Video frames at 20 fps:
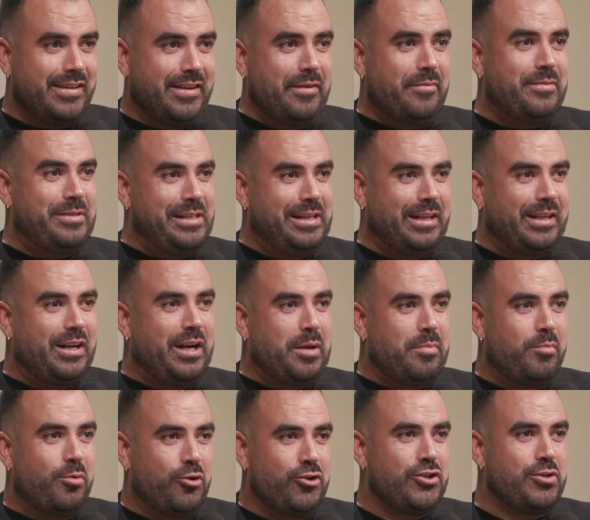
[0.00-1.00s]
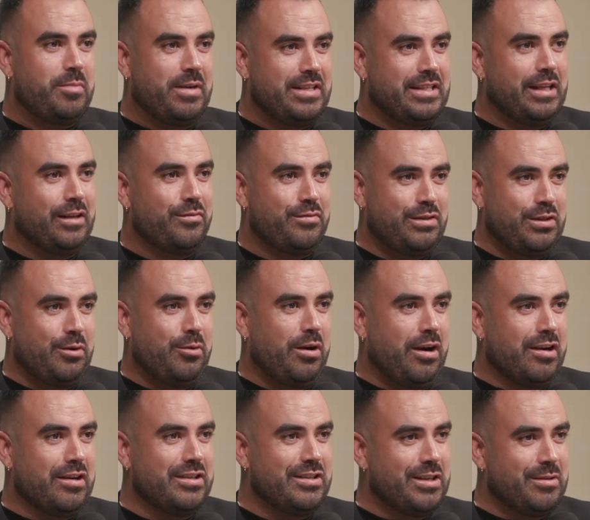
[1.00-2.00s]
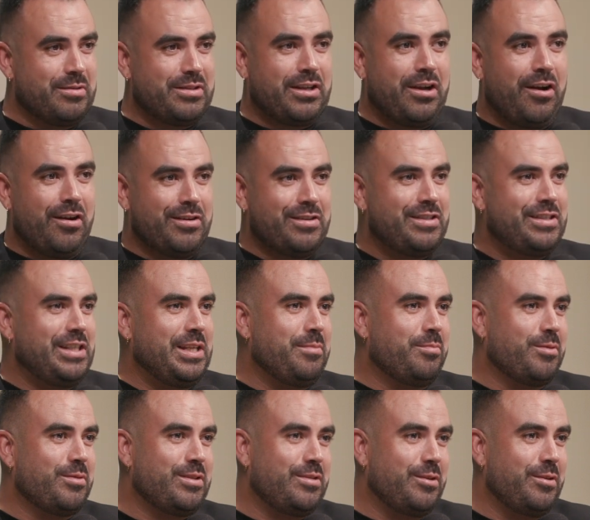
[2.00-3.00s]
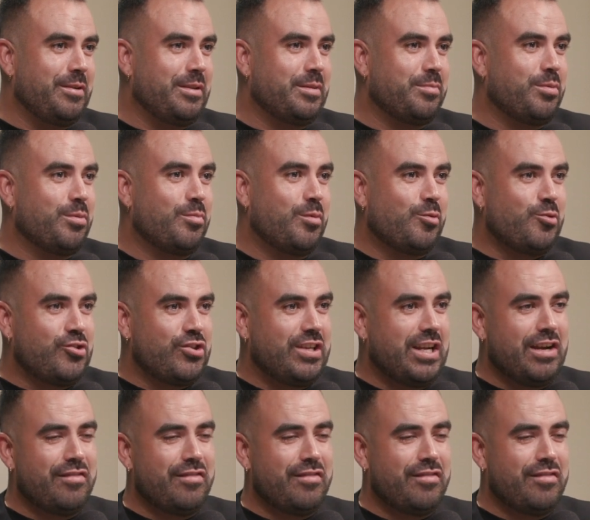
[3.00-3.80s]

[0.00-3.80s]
I was I pushed myself so hard. I was constantly pursuing the promotion.